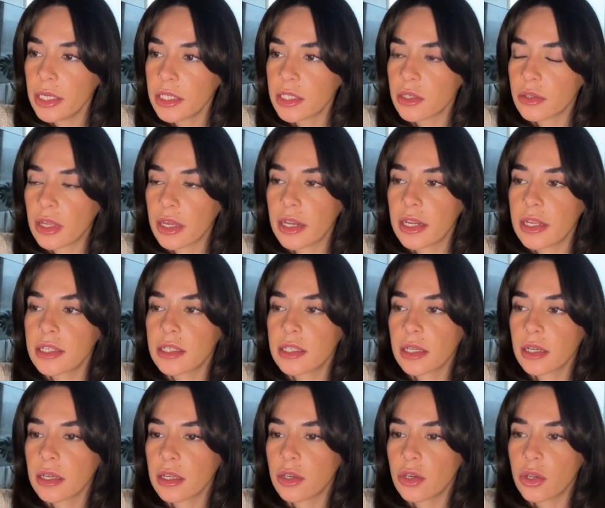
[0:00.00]
so that is
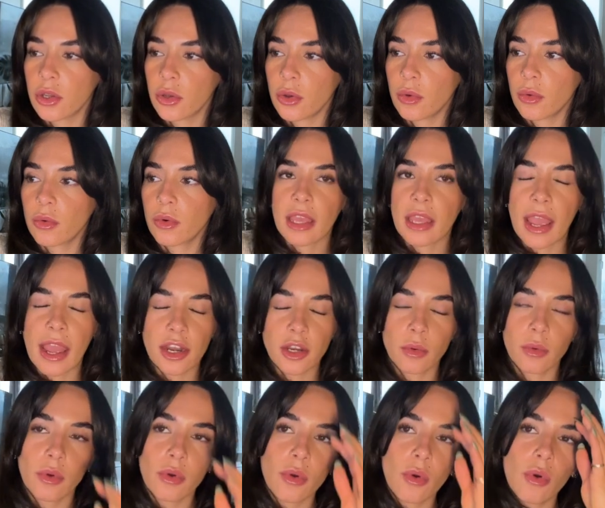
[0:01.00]
like a new
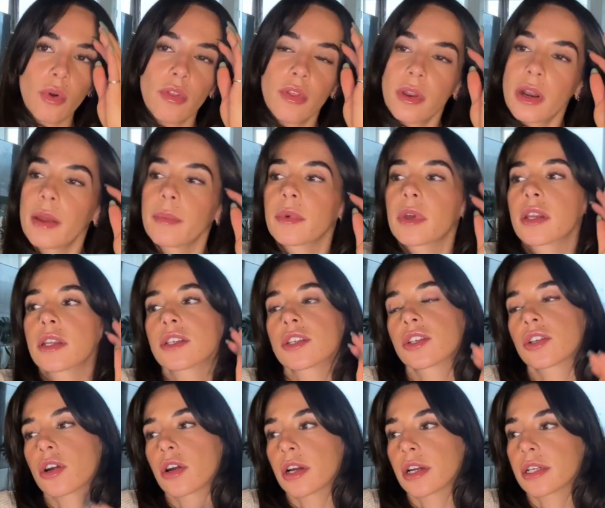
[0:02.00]
annual goal that I'm going to
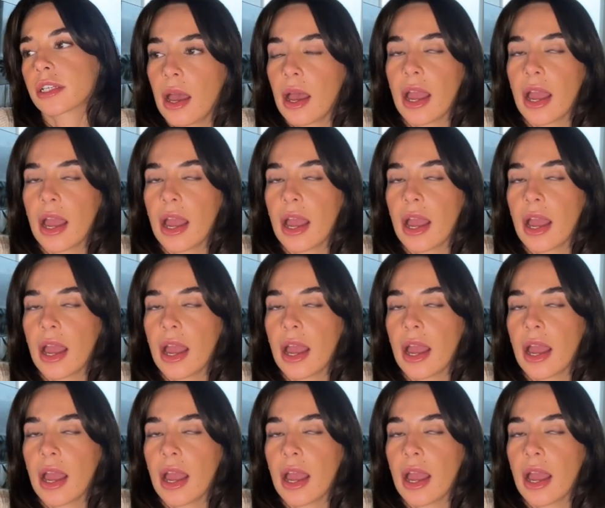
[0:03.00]
start.